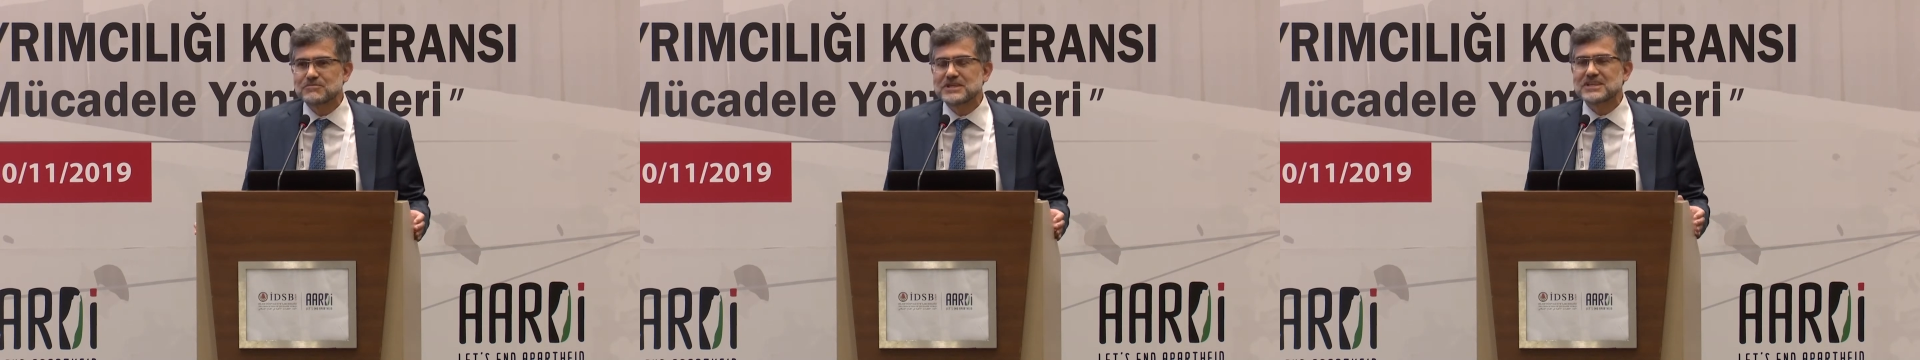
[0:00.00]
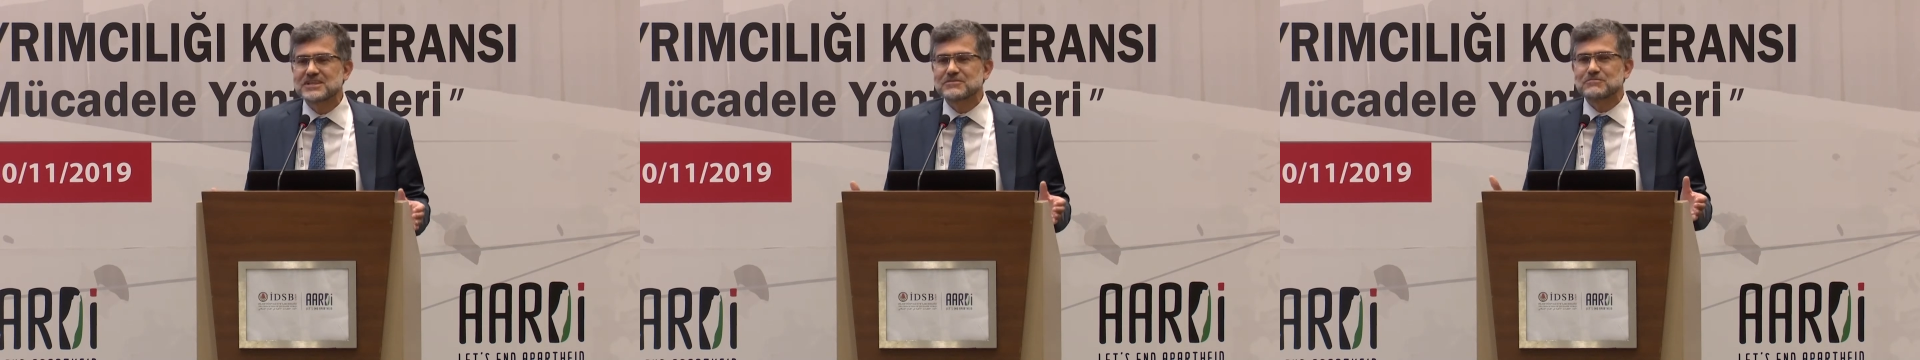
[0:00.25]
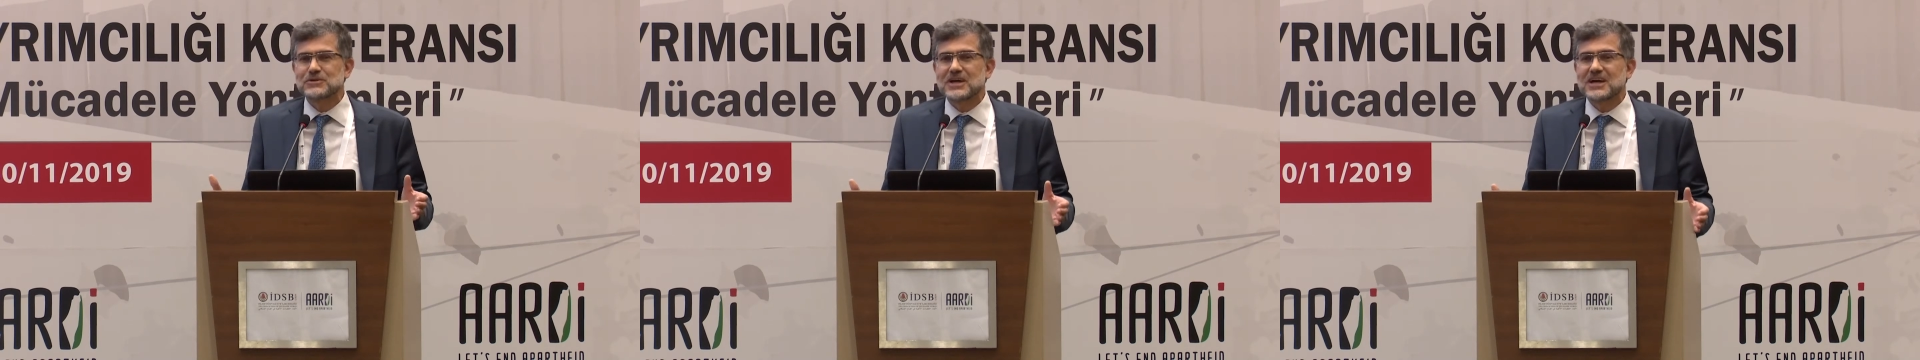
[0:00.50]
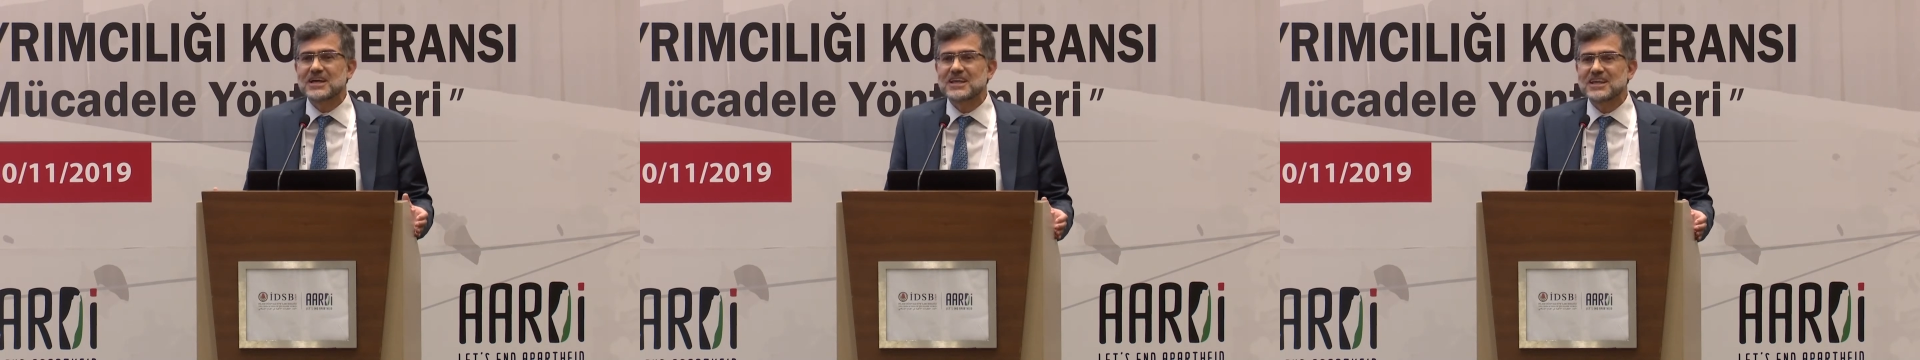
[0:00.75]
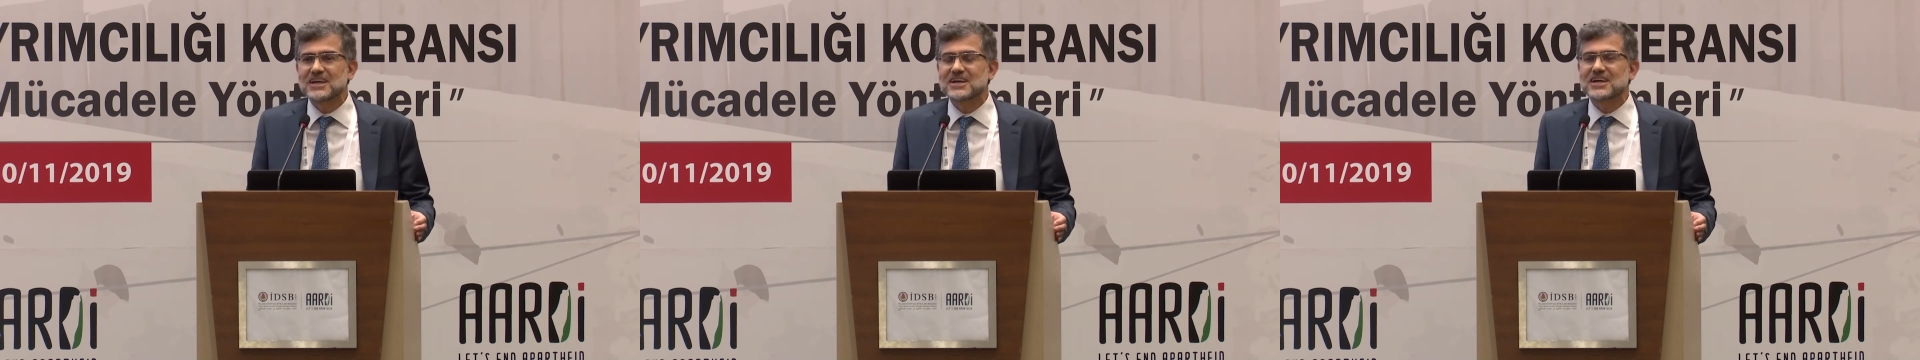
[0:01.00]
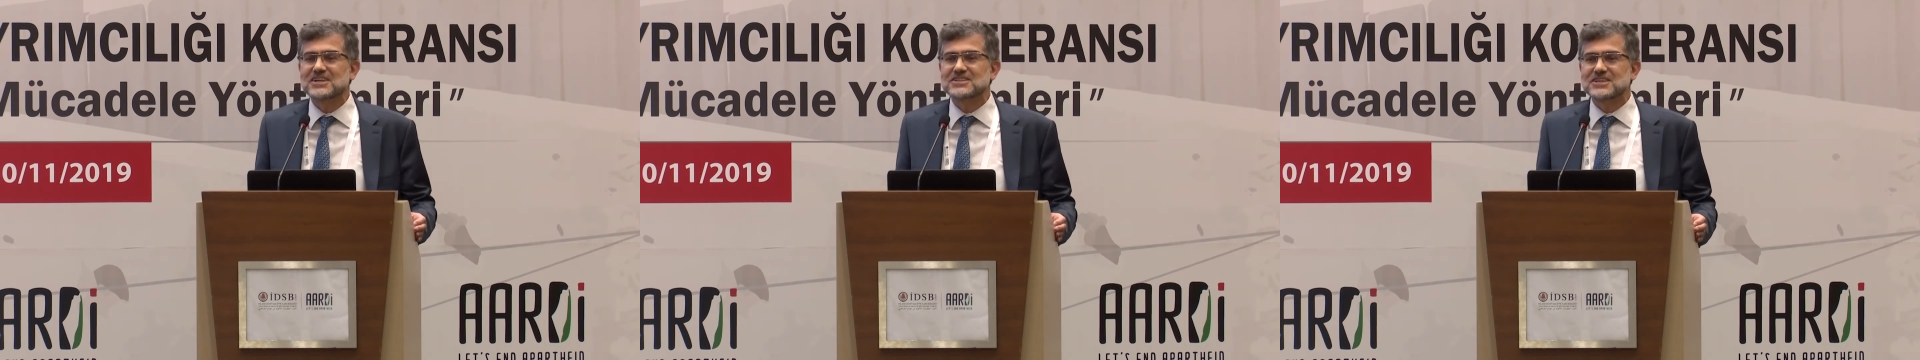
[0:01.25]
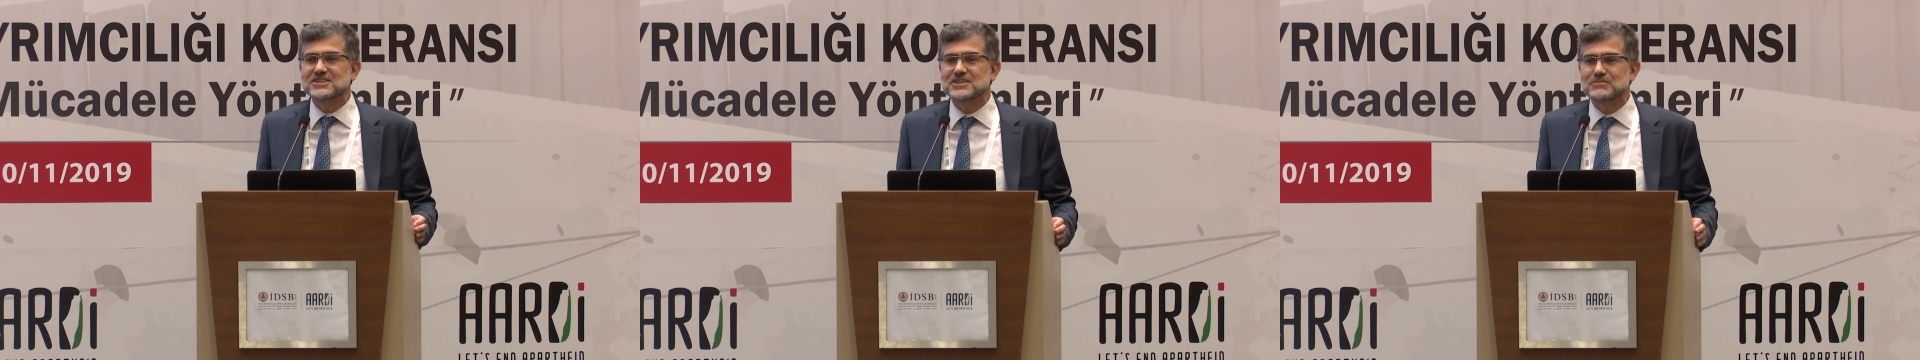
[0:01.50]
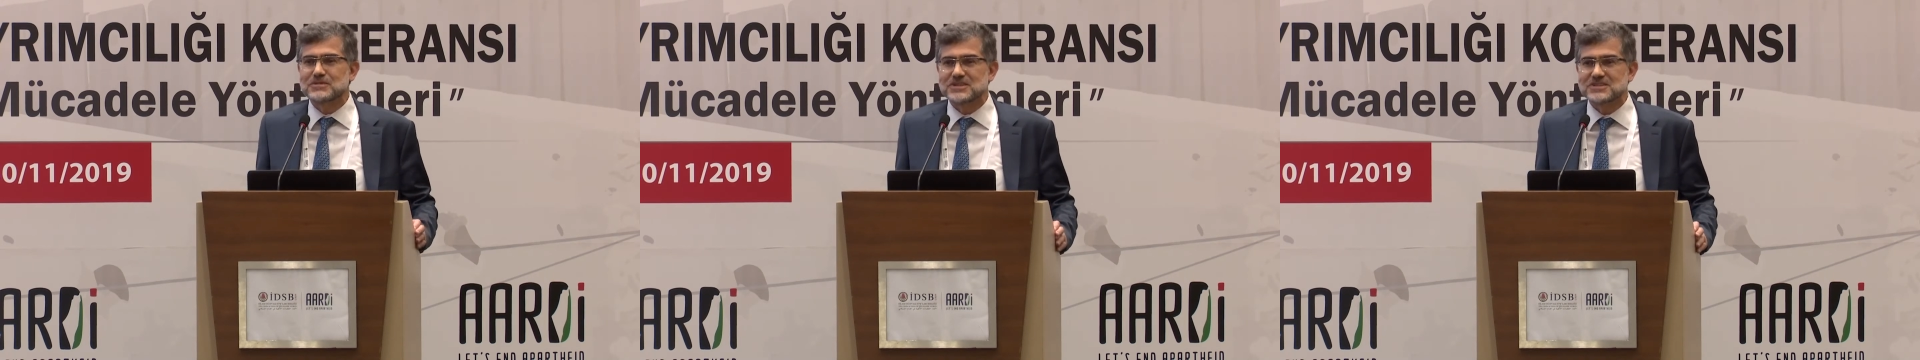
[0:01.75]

to Jerusalem, okay.